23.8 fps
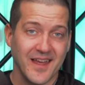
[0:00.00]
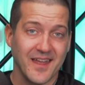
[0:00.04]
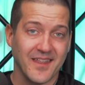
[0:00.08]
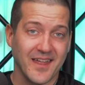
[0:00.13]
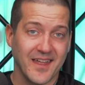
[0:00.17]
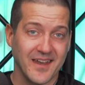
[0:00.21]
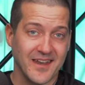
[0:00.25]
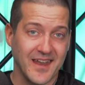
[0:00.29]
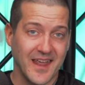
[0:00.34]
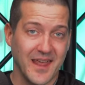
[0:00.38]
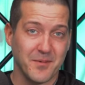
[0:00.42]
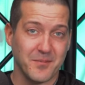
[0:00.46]

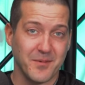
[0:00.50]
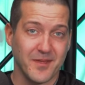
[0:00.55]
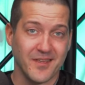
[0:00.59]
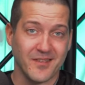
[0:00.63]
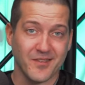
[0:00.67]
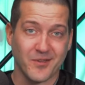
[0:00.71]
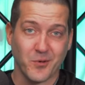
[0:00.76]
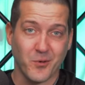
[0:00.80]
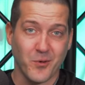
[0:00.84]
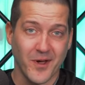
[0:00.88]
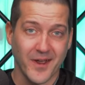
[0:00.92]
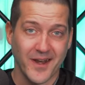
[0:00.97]
That name
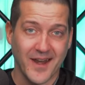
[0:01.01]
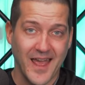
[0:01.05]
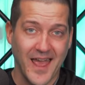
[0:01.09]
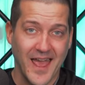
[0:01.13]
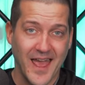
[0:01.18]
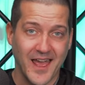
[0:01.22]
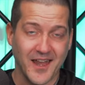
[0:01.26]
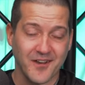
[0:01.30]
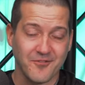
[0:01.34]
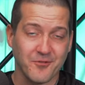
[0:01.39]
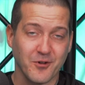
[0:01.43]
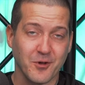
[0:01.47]
is quite a
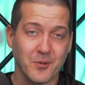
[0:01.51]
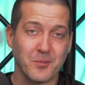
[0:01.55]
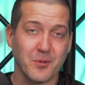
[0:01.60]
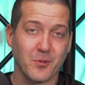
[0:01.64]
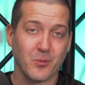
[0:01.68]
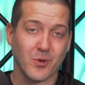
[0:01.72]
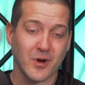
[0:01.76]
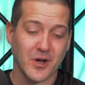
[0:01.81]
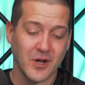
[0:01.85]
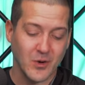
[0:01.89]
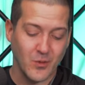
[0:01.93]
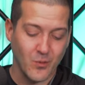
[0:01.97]
handful,
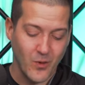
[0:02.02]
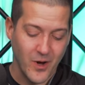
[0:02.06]
but we're going to